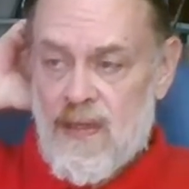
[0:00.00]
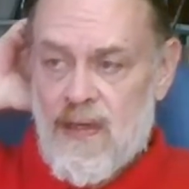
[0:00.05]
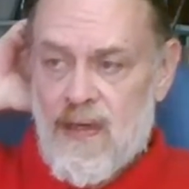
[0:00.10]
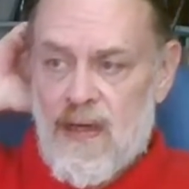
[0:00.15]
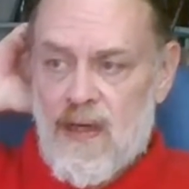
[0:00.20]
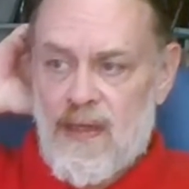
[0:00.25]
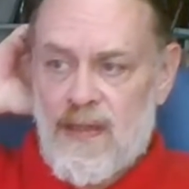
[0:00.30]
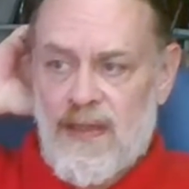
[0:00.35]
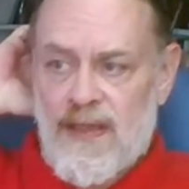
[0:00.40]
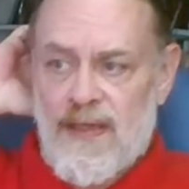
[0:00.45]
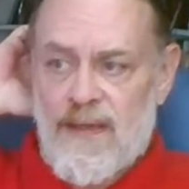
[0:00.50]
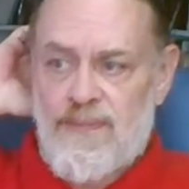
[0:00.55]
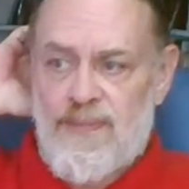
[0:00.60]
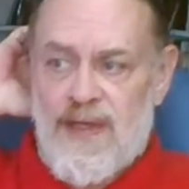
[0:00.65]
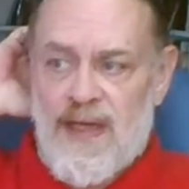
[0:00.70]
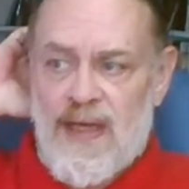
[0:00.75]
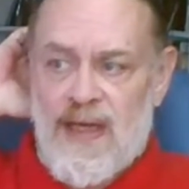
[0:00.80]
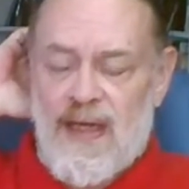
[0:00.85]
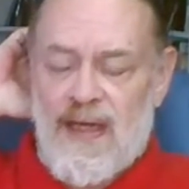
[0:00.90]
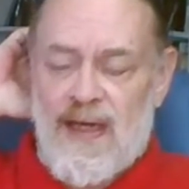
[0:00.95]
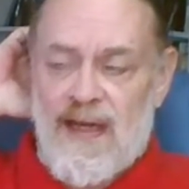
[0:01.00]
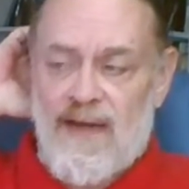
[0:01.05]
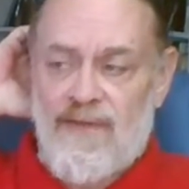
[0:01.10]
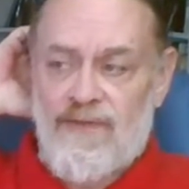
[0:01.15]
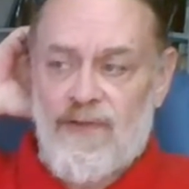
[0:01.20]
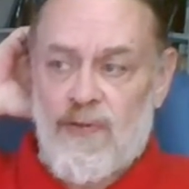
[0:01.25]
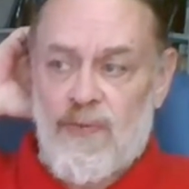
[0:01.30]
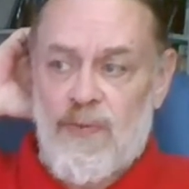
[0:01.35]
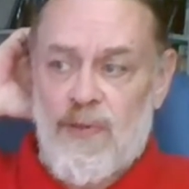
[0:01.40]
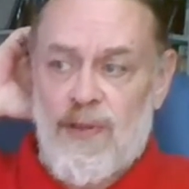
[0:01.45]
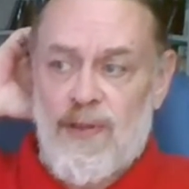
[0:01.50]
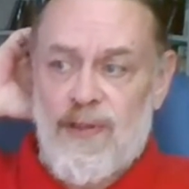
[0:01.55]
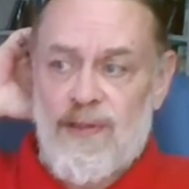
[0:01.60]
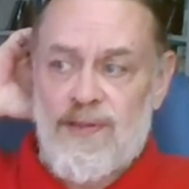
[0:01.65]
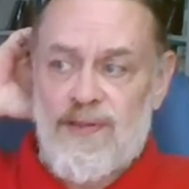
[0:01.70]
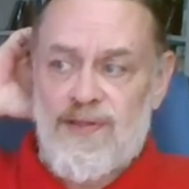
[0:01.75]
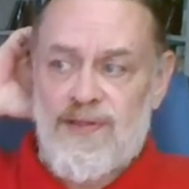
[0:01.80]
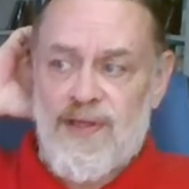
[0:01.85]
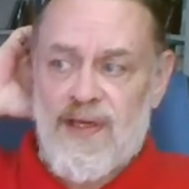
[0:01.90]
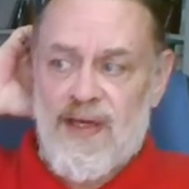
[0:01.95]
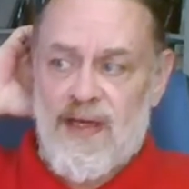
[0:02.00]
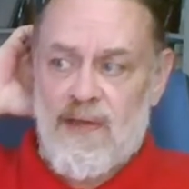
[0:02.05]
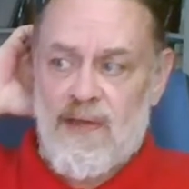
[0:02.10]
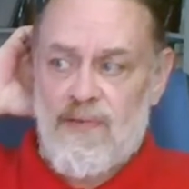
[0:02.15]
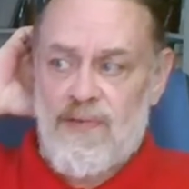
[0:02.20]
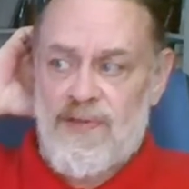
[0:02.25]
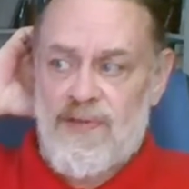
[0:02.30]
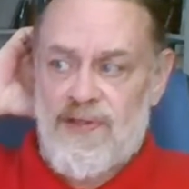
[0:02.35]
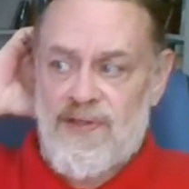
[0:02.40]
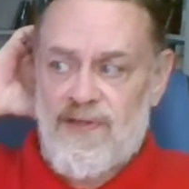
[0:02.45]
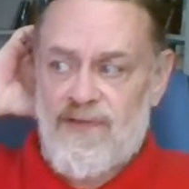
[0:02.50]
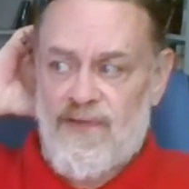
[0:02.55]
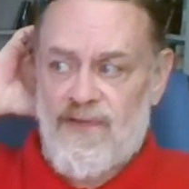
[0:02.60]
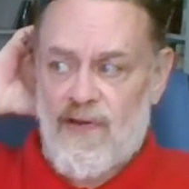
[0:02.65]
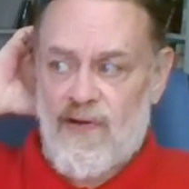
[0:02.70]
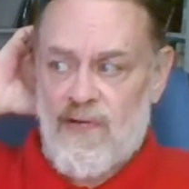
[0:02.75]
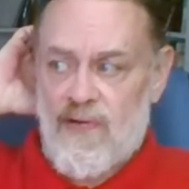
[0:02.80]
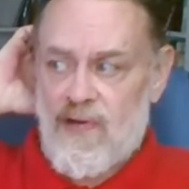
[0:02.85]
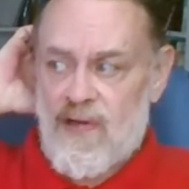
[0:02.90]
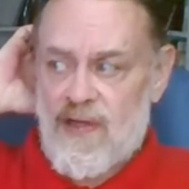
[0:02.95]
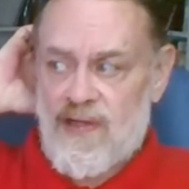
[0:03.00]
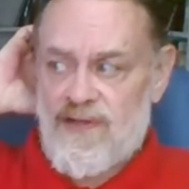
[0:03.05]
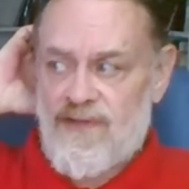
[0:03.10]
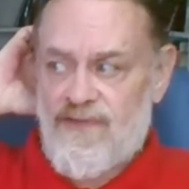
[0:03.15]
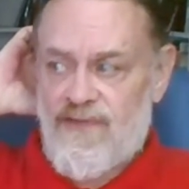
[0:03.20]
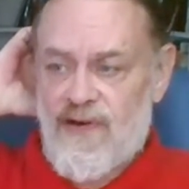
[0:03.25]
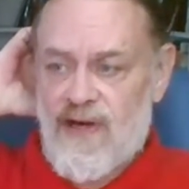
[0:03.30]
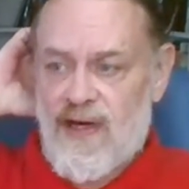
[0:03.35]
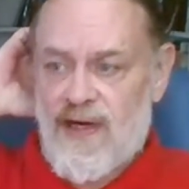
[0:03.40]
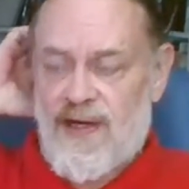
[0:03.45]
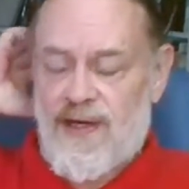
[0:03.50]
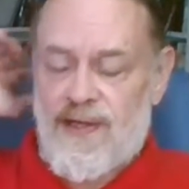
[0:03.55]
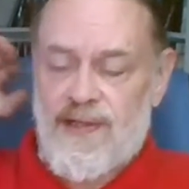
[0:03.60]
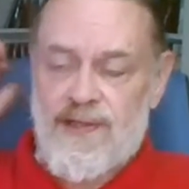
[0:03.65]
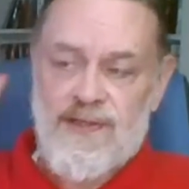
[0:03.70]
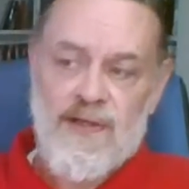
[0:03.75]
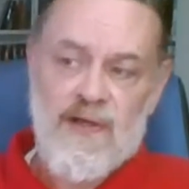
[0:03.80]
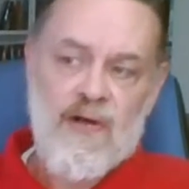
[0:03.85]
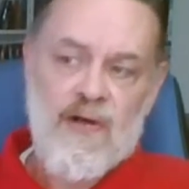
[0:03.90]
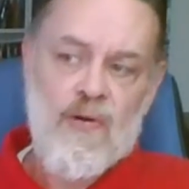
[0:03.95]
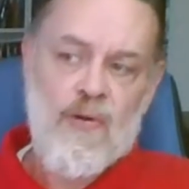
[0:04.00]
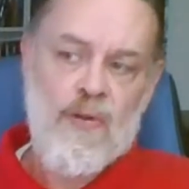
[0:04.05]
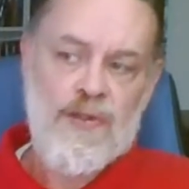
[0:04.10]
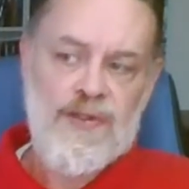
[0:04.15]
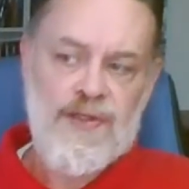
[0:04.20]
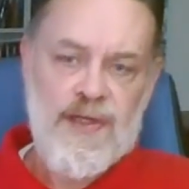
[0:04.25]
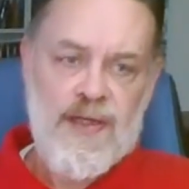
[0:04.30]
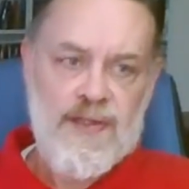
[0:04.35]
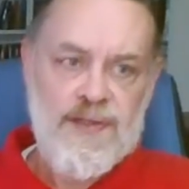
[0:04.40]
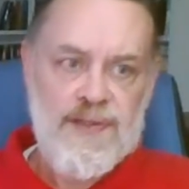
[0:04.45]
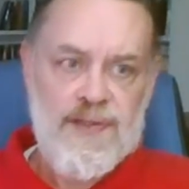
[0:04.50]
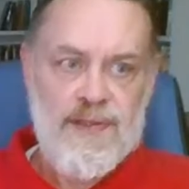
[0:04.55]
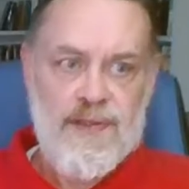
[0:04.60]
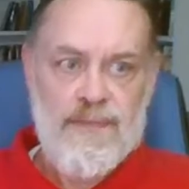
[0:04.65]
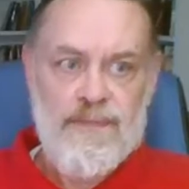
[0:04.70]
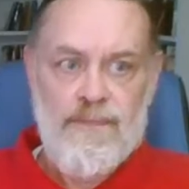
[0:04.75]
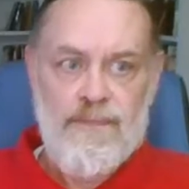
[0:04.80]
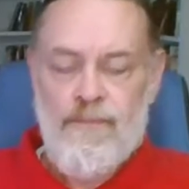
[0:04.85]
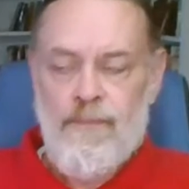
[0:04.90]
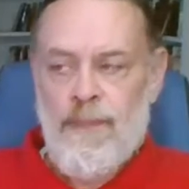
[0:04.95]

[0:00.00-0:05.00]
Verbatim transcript: Audley obtained afterwards the house of the Crossed Friars in Colchester.